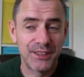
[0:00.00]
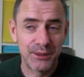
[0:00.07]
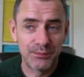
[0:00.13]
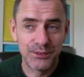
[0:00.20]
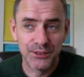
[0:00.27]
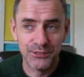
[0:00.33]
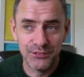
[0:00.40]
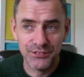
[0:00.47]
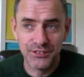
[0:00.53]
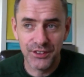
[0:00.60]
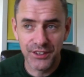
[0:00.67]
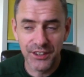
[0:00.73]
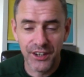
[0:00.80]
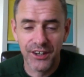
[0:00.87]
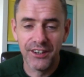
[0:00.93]
went up to
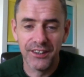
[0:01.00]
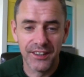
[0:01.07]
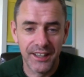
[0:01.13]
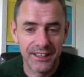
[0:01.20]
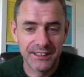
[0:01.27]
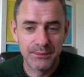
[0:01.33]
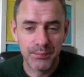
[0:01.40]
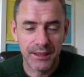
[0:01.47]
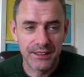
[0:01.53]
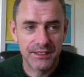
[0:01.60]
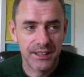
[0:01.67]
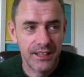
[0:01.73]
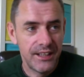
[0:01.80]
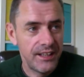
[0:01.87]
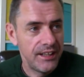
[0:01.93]
Donegal and spent
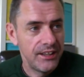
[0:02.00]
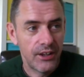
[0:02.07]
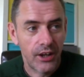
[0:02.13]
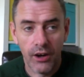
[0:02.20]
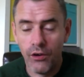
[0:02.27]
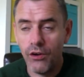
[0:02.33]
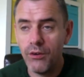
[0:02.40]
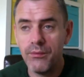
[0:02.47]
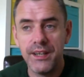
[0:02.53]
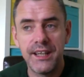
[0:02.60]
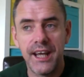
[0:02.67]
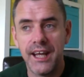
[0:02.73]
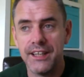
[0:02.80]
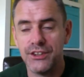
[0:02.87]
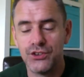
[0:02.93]
a whole
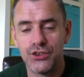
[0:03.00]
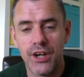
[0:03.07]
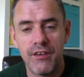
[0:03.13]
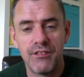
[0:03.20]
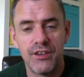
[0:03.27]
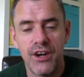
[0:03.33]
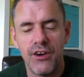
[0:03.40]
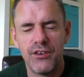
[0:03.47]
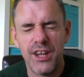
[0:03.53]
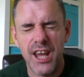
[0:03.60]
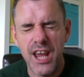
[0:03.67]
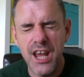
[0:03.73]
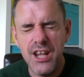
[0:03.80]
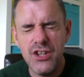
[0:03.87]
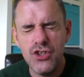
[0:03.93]
weekend driving around
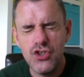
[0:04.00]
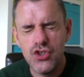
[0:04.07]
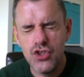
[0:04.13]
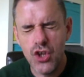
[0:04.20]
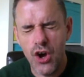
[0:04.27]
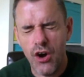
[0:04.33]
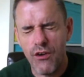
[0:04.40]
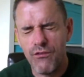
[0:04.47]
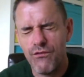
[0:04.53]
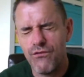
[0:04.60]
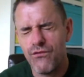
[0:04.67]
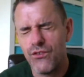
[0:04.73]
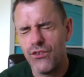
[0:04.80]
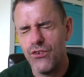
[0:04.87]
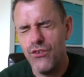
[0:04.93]
in the
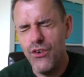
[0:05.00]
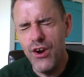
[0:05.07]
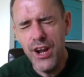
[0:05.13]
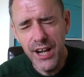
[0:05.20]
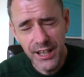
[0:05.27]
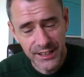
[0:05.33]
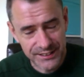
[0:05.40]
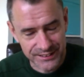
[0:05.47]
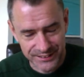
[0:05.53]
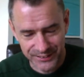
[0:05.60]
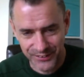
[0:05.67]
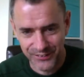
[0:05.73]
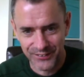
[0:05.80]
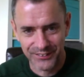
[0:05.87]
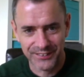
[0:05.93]
freezing
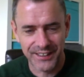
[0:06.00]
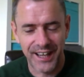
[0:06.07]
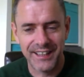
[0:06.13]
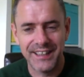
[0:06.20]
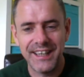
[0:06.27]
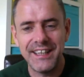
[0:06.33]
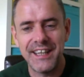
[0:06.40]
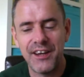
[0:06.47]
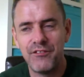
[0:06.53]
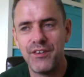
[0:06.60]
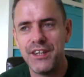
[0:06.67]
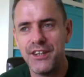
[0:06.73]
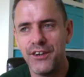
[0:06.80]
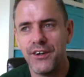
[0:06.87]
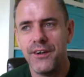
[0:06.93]
cold. And in that
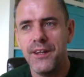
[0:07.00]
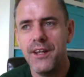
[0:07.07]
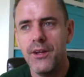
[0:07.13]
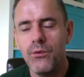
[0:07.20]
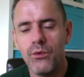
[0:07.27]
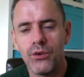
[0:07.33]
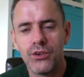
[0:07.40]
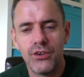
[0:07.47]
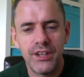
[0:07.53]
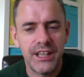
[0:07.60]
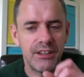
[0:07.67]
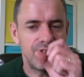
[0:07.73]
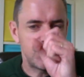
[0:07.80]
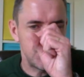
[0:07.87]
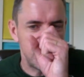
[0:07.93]
video, we were going to
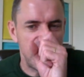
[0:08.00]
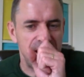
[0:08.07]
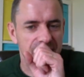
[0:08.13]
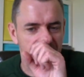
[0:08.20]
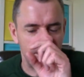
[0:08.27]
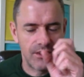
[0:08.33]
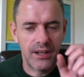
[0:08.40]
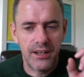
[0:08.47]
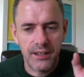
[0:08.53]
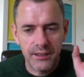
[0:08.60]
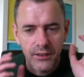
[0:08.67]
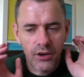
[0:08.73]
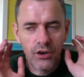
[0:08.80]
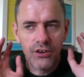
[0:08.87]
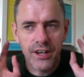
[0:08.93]
give Sinead
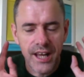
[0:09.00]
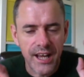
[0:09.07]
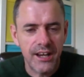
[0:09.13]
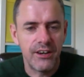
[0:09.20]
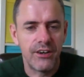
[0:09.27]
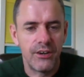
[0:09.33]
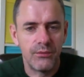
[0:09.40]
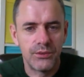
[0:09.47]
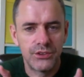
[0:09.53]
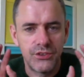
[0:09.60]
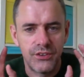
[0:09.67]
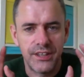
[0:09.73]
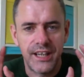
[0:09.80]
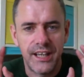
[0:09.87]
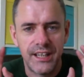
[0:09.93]
her hair was
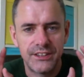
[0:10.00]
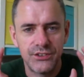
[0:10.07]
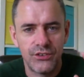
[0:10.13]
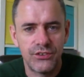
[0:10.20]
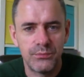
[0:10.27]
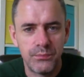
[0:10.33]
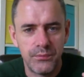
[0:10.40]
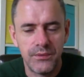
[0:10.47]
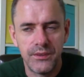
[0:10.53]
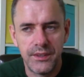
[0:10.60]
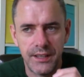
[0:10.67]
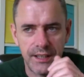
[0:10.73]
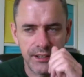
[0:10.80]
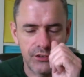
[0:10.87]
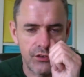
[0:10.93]
going to get its own
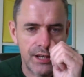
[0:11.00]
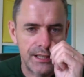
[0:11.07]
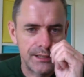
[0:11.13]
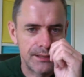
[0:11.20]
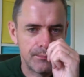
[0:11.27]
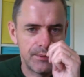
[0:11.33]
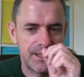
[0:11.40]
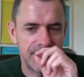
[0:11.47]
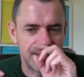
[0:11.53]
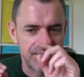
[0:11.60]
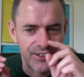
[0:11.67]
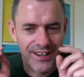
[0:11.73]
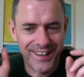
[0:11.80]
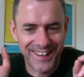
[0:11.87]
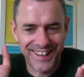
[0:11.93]
credit, because
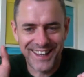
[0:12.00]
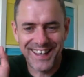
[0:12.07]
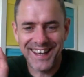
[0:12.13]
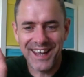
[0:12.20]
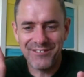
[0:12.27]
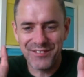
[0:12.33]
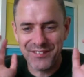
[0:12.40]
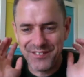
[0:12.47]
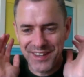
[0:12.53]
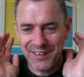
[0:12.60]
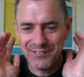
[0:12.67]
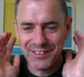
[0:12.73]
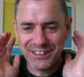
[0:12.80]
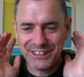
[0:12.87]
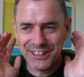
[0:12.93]
in
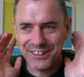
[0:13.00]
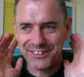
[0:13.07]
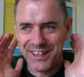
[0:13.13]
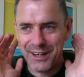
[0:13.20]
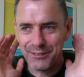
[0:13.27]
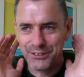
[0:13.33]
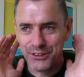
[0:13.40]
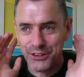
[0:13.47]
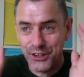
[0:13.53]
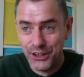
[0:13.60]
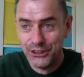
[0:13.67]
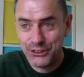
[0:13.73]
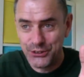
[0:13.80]
every shot her hair was going